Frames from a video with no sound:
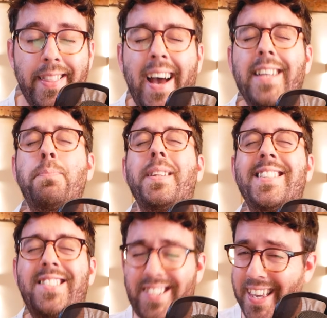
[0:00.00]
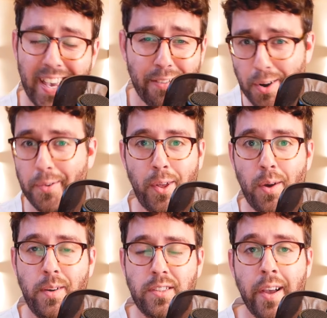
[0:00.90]
There has been zero
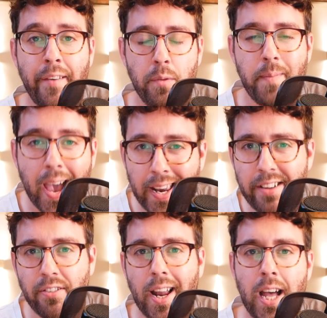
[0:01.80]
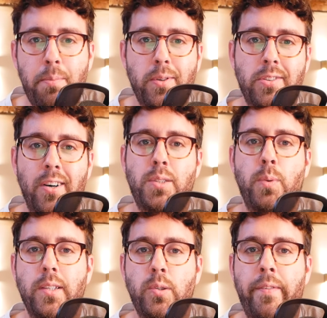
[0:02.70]
news from any reliable source
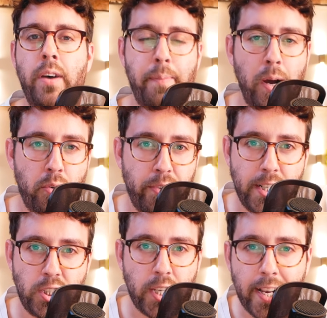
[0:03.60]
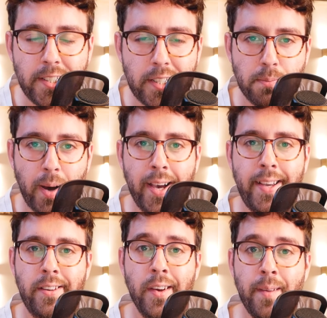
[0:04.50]
whatsoever about Grealish changing his
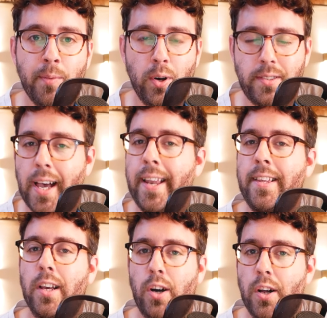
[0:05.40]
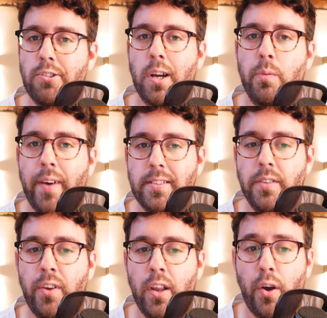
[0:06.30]
mind or signing a contract with
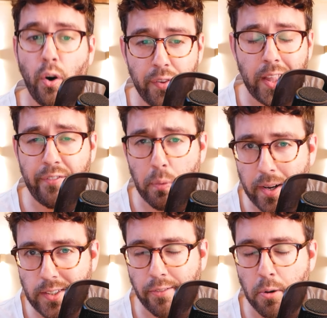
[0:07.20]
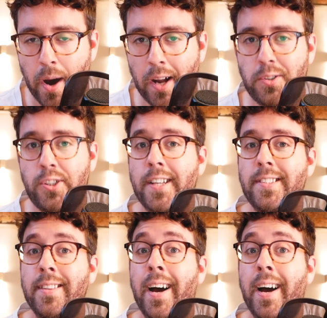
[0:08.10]
Aston Villa, other than Fabrizio Romano suggesting